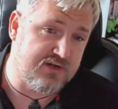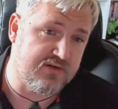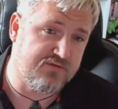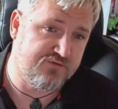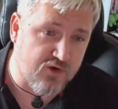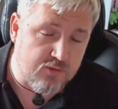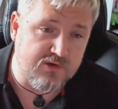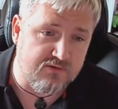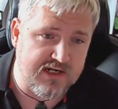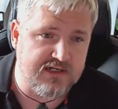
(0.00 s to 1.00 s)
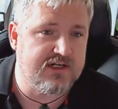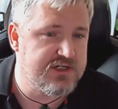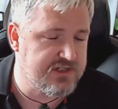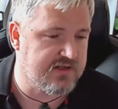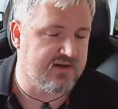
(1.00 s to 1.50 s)
of formal
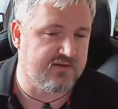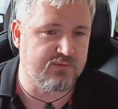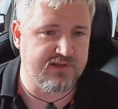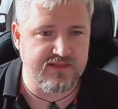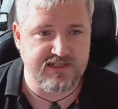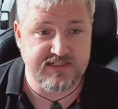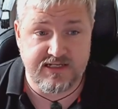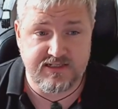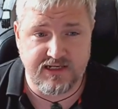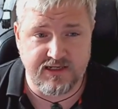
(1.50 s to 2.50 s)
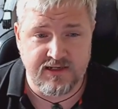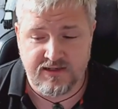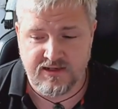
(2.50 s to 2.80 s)
recognition within the testing